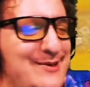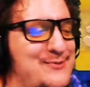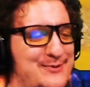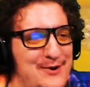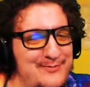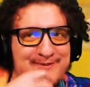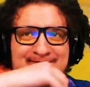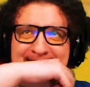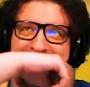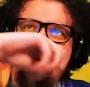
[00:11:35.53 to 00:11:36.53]
The float
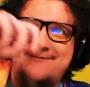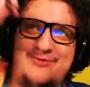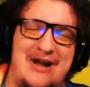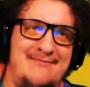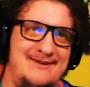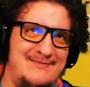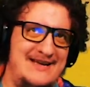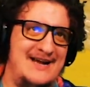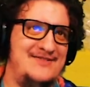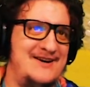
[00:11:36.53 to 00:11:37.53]
prevented you from grabbing
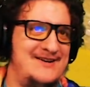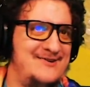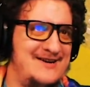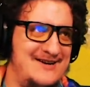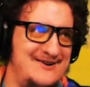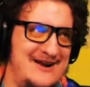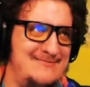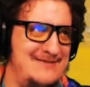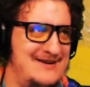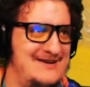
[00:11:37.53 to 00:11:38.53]
me. I thought you were gonna
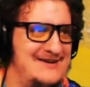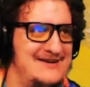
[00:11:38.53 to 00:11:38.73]
grab me.